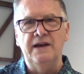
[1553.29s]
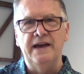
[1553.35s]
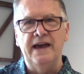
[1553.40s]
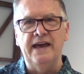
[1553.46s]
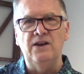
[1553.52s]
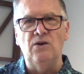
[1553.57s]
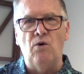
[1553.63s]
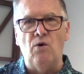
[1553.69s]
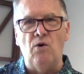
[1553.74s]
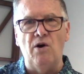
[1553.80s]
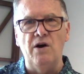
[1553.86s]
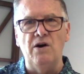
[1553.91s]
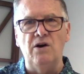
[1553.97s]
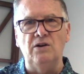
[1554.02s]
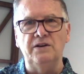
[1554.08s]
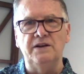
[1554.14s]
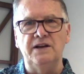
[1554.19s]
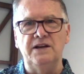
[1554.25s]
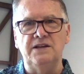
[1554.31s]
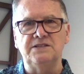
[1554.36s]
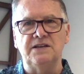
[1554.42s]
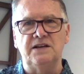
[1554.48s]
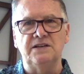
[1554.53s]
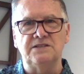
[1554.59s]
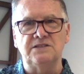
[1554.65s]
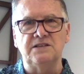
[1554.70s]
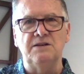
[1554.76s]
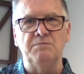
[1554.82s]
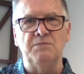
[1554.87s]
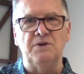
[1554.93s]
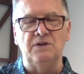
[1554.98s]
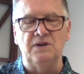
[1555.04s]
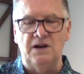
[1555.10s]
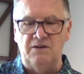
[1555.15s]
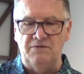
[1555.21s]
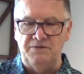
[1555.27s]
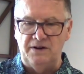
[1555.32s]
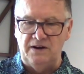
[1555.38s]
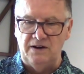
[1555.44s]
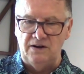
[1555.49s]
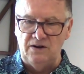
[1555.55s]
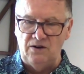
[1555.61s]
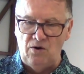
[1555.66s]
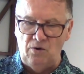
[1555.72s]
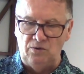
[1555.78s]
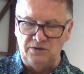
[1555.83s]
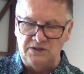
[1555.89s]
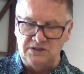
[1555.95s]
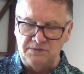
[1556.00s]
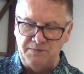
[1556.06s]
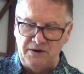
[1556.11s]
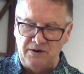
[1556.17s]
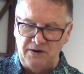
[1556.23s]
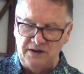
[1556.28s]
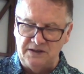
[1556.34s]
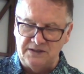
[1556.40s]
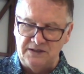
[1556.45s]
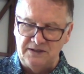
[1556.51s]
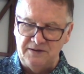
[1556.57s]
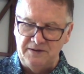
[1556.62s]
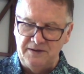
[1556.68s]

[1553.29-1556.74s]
And oil is a symbol of the Holy Spirit.